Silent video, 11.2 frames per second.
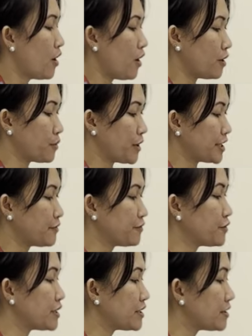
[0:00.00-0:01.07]
Alright, if you
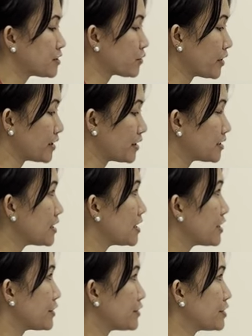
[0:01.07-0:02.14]
need the toilet,
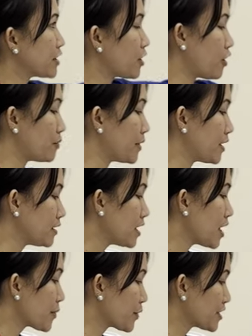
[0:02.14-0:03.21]
here's the call bell.
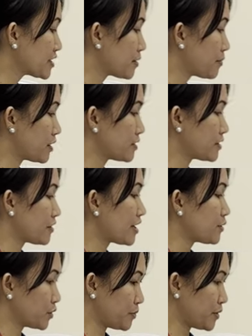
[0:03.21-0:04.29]
Press the buzzer and
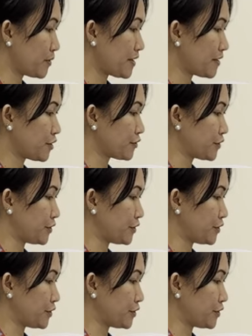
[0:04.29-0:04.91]
we'll be right there for